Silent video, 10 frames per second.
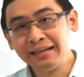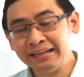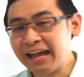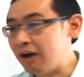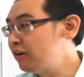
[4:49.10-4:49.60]

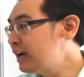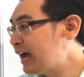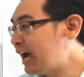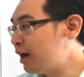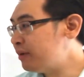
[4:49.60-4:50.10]
now
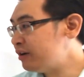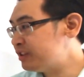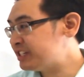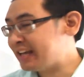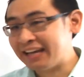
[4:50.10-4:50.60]
how about
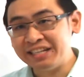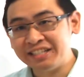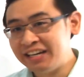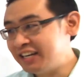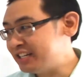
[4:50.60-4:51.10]
the second
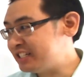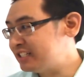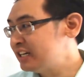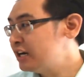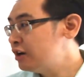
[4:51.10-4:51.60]
sentence